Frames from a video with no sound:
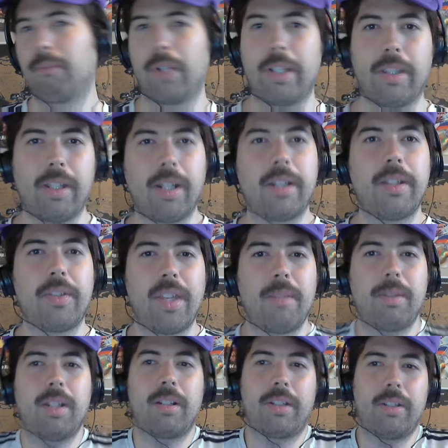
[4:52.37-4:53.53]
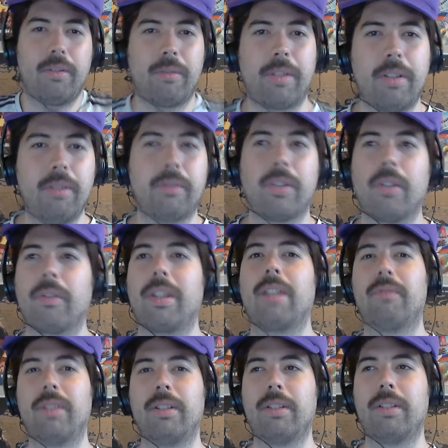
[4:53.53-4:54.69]
breathing in the same air. You don't know that,
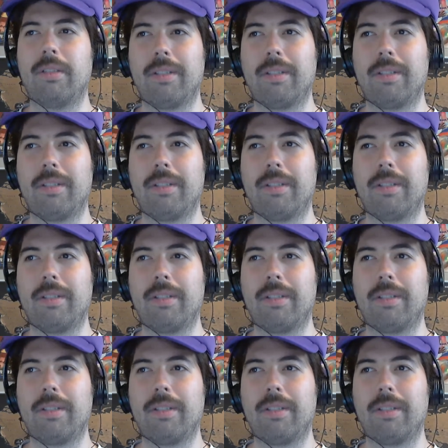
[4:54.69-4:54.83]
Phil.